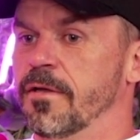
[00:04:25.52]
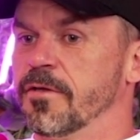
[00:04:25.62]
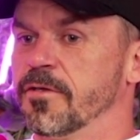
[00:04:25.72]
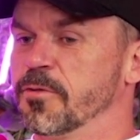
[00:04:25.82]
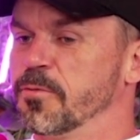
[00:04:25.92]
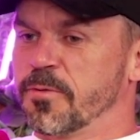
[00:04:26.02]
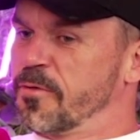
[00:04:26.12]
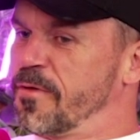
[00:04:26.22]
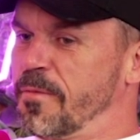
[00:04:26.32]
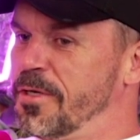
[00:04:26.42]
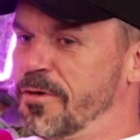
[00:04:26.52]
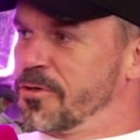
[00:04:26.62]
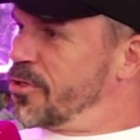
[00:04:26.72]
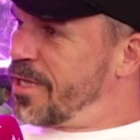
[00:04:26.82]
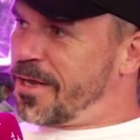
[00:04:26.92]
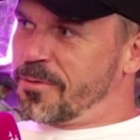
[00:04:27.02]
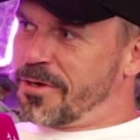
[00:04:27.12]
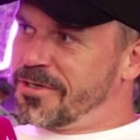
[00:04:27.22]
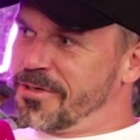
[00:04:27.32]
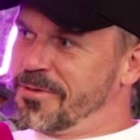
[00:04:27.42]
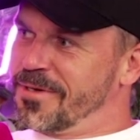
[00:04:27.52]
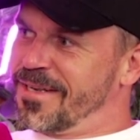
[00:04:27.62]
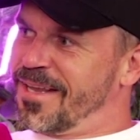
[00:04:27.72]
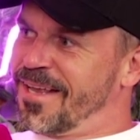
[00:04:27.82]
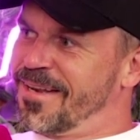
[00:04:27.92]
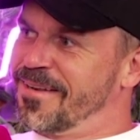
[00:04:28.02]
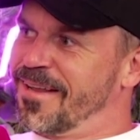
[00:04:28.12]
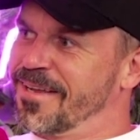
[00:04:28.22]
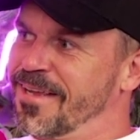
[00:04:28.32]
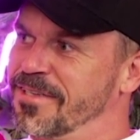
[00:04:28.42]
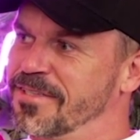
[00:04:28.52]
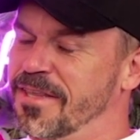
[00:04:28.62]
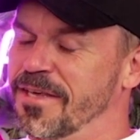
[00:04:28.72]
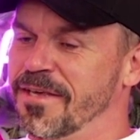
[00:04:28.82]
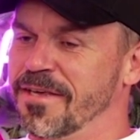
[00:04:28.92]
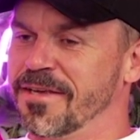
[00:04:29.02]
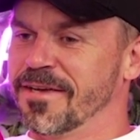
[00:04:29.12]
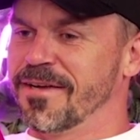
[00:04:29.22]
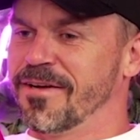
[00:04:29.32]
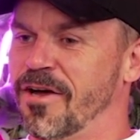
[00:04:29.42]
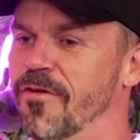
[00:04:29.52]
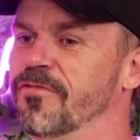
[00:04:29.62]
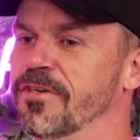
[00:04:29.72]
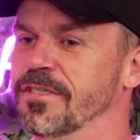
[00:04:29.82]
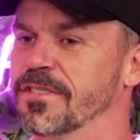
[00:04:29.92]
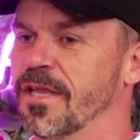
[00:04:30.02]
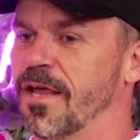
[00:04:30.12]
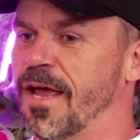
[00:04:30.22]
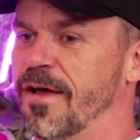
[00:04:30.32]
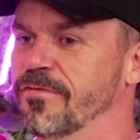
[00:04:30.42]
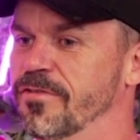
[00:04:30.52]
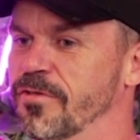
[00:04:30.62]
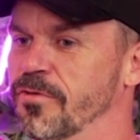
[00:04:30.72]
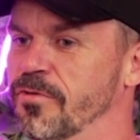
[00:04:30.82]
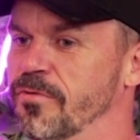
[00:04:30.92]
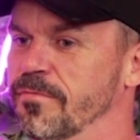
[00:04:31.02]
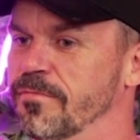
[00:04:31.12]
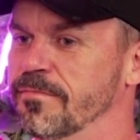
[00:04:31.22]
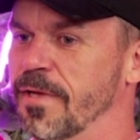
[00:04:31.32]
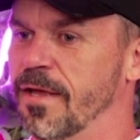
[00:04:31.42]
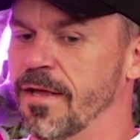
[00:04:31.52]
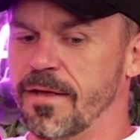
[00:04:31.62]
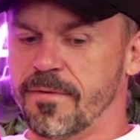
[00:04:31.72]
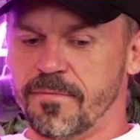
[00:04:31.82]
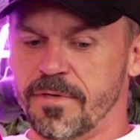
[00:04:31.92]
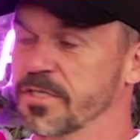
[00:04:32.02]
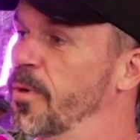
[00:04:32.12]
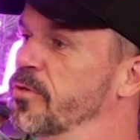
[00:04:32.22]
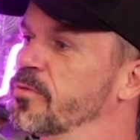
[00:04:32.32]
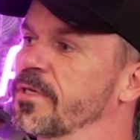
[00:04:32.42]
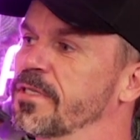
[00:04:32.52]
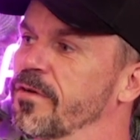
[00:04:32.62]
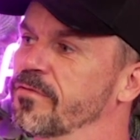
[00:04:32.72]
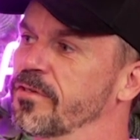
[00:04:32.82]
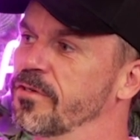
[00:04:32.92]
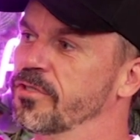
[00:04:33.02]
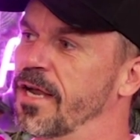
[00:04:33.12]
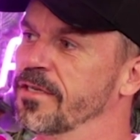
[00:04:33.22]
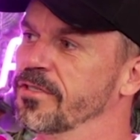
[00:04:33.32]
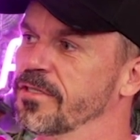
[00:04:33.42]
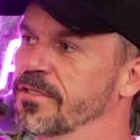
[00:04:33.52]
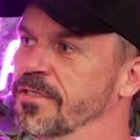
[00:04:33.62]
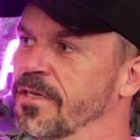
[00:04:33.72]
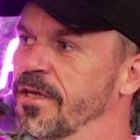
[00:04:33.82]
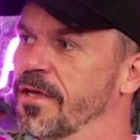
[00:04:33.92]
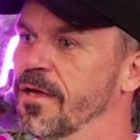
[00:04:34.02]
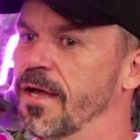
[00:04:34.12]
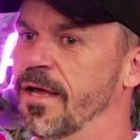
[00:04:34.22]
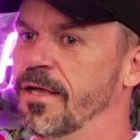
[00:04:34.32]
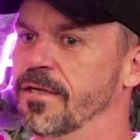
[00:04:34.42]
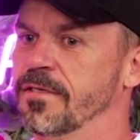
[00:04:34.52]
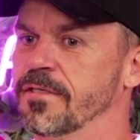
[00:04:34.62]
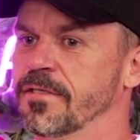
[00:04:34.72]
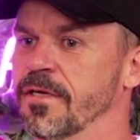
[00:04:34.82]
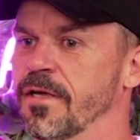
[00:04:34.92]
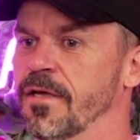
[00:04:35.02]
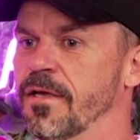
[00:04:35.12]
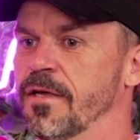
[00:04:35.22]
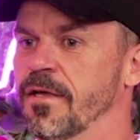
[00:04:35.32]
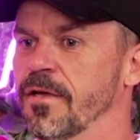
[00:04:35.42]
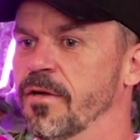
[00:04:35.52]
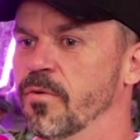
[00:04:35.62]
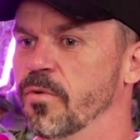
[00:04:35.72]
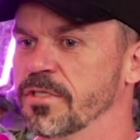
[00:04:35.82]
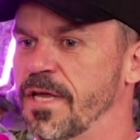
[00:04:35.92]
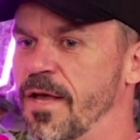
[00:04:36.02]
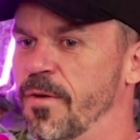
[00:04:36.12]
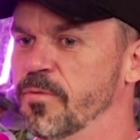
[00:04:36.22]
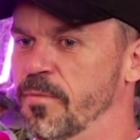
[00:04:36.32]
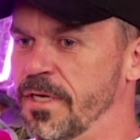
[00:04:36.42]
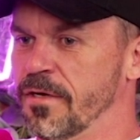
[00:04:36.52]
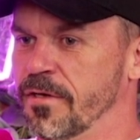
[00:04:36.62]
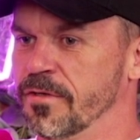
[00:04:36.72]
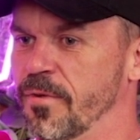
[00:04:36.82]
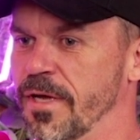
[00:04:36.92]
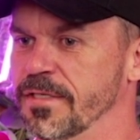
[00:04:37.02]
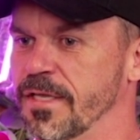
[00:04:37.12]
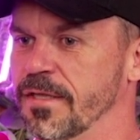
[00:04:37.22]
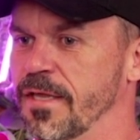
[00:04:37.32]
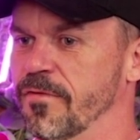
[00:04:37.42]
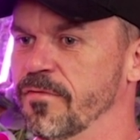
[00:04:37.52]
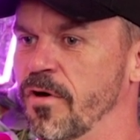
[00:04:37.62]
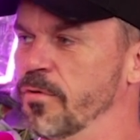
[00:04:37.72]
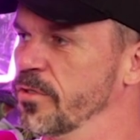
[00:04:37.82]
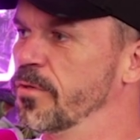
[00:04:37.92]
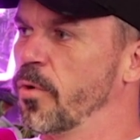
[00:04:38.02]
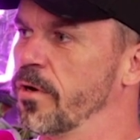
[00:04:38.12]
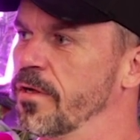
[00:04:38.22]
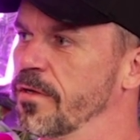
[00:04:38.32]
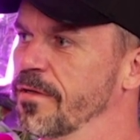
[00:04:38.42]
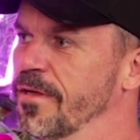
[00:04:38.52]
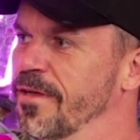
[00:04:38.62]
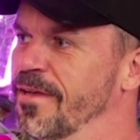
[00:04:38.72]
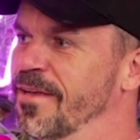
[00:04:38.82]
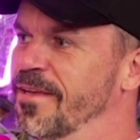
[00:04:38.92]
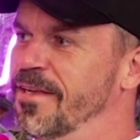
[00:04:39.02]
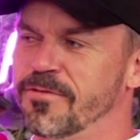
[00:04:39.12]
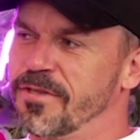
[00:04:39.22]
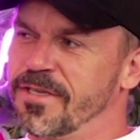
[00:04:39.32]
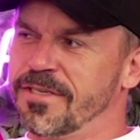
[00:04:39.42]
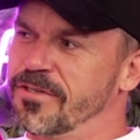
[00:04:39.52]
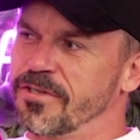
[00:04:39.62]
sometimes my family don't understand what I do, and I guess the confidence that I have to expose myself to new challenges. And what's helped me along the way is that they've always supported it, even though they didn't understand.